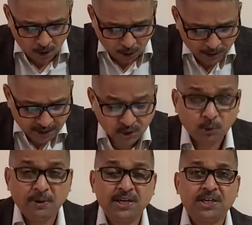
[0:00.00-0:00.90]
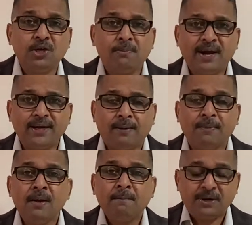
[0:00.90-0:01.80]
All this could be eating your mind
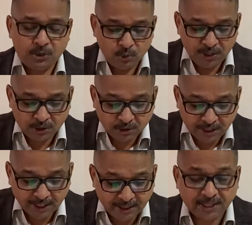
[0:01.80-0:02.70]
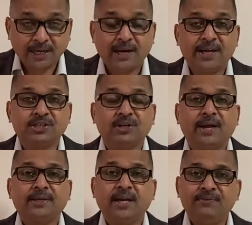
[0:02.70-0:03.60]
up, but you need to take the declaration
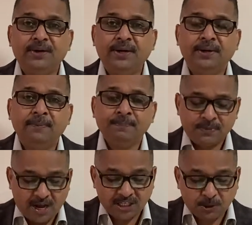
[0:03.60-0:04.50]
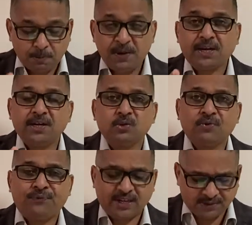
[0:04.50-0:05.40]
like David did and speak into the
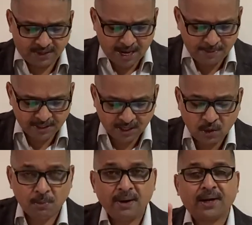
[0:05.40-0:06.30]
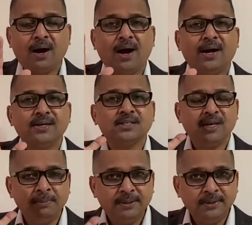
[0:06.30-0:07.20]
face of the enemy Say, "No, my god is
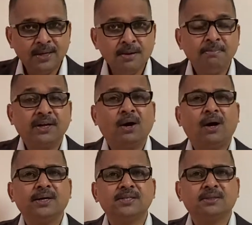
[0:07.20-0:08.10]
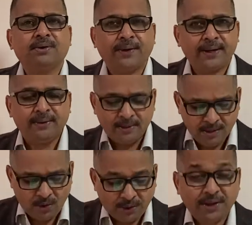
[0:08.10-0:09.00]
able my god is greater
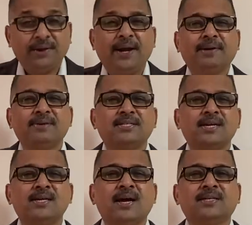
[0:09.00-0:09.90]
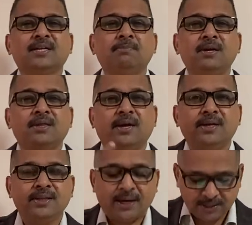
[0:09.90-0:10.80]
okay greater is he that is in me than
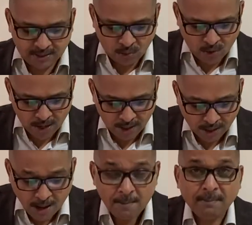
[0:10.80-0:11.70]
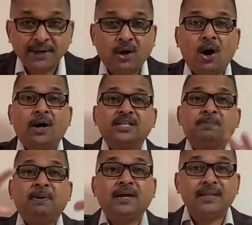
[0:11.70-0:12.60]
he that is in the world my god is
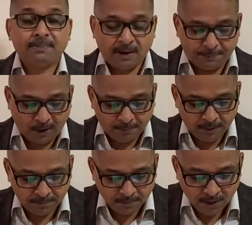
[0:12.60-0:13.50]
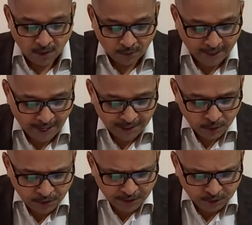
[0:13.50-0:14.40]
bigger than my problem okay and
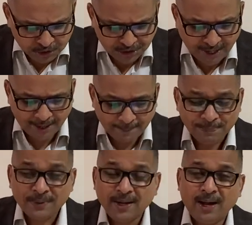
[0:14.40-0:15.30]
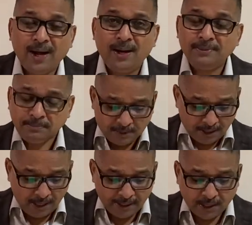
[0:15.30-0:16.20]
you need to say uh,
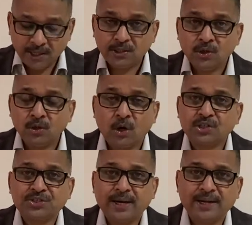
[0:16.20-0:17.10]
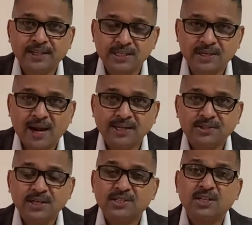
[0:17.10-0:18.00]
like in, eh, not say like the israelites
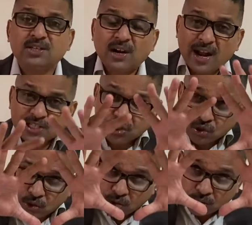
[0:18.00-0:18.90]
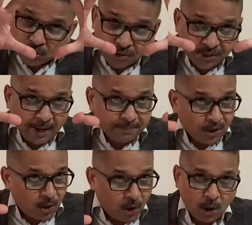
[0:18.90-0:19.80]
the israelites dreamt
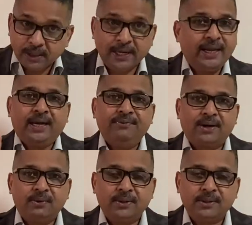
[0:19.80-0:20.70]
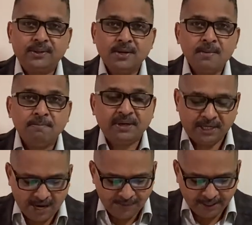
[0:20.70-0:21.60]
all the negative around it but
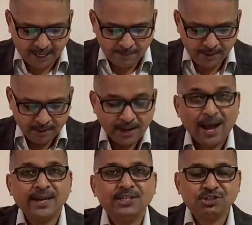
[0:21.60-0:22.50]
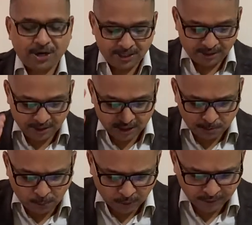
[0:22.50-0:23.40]
david came in and he changed and he
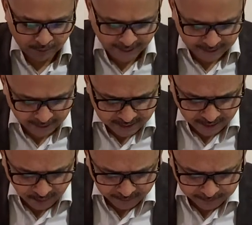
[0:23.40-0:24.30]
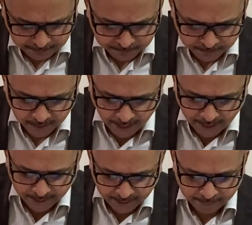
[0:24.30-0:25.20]
spoke the right things around it
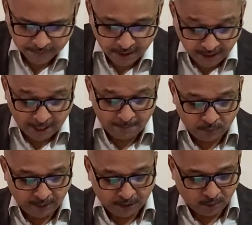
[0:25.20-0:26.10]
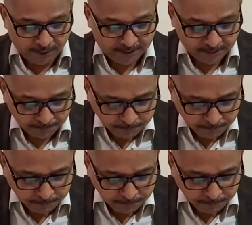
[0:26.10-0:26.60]
and uh, he came out victorious